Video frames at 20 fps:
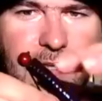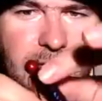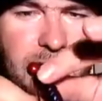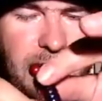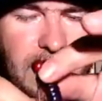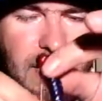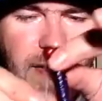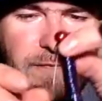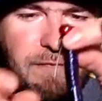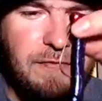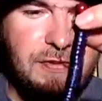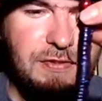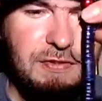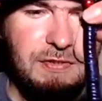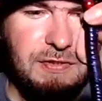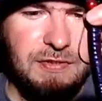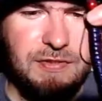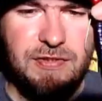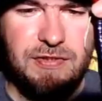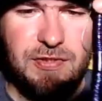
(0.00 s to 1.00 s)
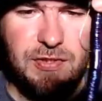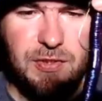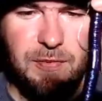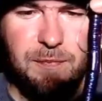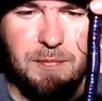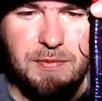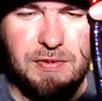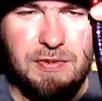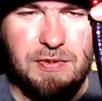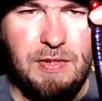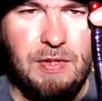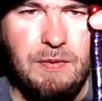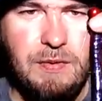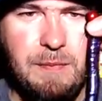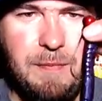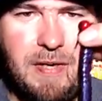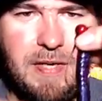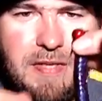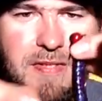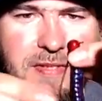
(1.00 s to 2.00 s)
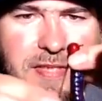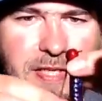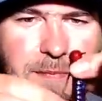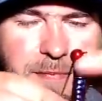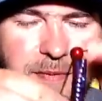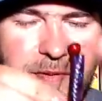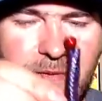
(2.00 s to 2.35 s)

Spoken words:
And I fish this super slow. It might take me